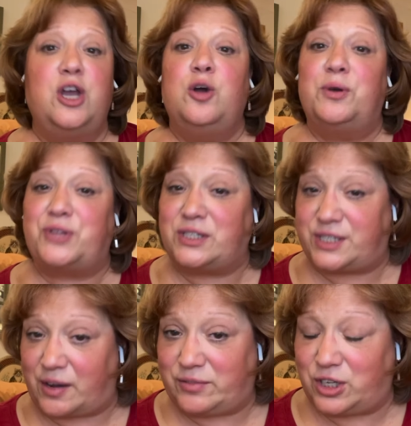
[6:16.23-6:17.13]
Within
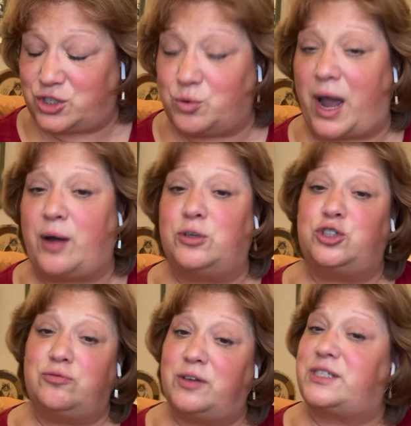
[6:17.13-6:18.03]
72 hours, you
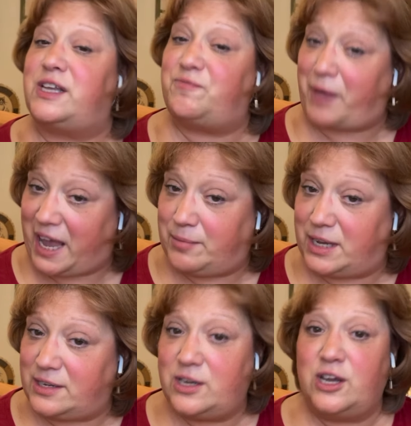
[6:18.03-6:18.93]
receive payment
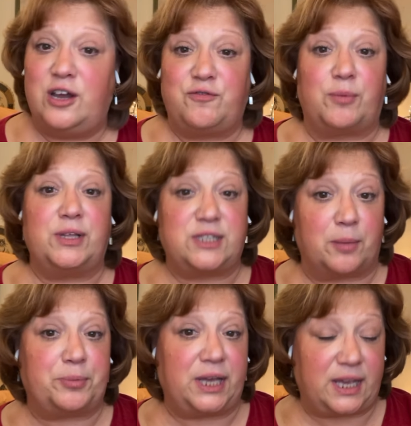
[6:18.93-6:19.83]
from the
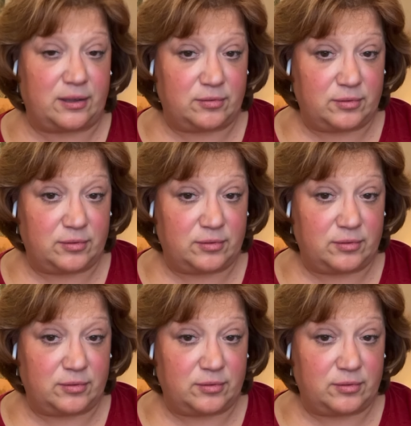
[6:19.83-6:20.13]
Dumpling